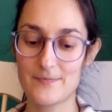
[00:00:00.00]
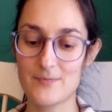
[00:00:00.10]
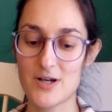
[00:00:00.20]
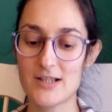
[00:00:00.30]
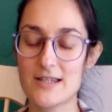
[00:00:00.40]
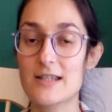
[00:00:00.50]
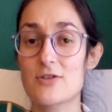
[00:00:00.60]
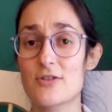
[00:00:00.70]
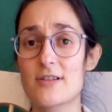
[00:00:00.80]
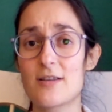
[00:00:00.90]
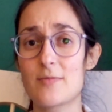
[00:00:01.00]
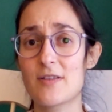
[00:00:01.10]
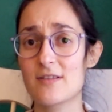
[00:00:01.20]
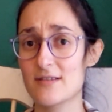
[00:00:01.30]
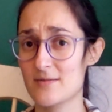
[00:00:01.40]
pregnancy is just 9
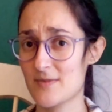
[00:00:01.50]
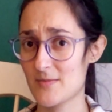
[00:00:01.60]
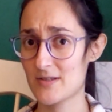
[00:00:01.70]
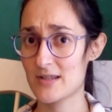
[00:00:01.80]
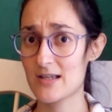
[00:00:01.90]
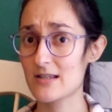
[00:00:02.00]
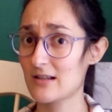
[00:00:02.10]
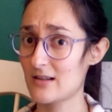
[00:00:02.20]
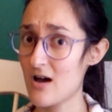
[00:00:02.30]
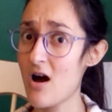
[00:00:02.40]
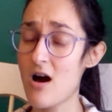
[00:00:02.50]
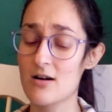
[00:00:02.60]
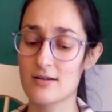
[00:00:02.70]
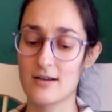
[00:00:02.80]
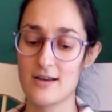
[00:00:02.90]
months and sometimes it takes a
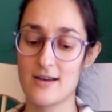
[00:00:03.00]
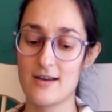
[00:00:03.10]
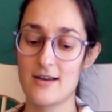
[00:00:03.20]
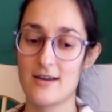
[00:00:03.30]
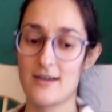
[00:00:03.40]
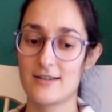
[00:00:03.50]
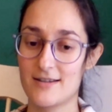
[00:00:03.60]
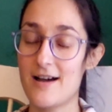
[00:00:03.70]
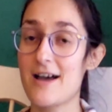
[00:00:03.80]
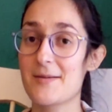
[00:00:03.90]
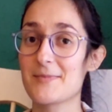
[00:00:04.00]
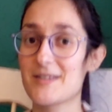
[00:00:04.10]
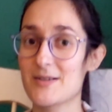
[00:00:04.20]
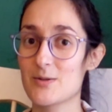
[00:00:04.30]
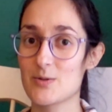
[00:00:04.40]
long time
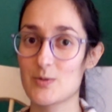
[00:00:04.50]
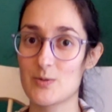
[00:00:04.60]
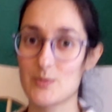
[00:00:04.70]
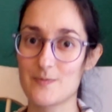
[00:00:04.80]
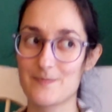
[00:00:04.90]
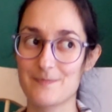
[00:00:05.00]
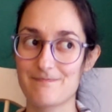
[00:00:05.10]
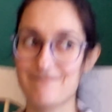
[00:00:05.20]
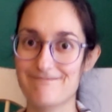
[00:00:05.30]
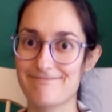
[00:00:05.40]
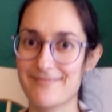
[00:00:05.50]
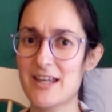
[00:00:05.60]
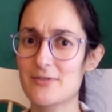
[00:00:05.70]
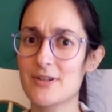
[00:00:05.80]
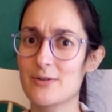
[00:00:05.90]
to
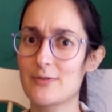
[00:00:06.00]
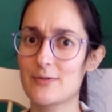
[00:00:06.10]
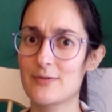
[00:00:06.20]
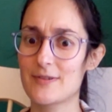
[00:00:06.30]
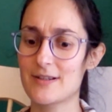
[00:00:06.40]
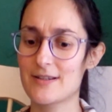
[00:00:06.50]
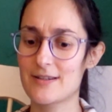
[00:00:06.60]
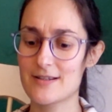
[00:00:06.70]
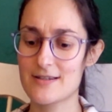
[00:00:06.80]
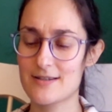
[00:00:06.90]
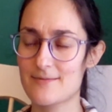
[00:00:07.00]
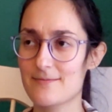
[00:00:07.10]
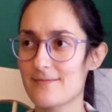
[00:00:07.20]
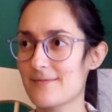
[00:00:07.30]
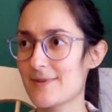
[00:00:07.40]
get rid of these
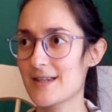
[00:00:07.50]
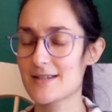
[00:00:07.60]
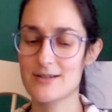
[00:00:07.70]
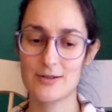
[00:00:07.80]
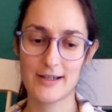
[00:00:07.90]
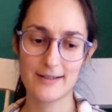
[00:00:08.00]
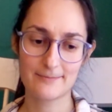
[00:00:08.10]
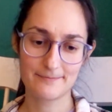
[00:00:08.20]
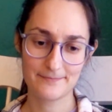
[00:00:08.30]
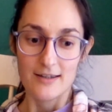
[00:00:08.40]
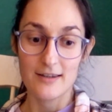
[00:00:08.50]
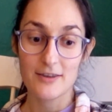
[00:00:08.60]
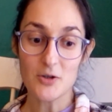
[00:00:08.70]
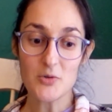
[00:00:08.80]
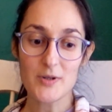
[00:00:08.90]
things in your head. The
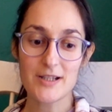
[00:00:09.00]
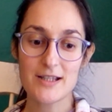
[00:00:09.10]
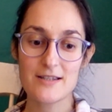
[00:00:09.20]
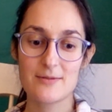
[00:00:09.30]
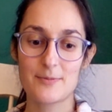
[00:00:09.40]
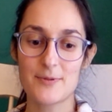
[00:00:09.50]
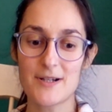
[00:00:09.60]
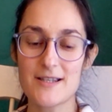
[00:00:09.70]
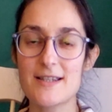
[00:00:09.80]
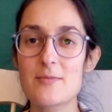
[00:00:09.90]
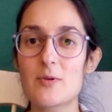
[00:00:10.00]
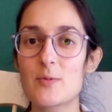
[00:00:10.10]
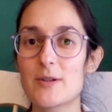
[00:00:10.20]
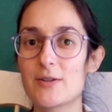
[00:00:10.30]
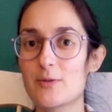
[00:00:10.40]
third one is pretty simple,
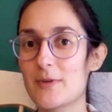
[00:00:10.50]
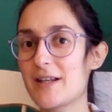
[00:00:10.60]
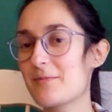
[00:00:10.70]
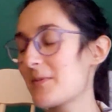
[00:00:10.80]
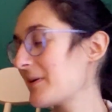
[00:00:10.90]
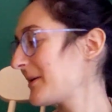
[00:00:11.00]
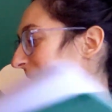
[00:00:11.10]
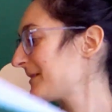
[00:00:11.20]
but not many people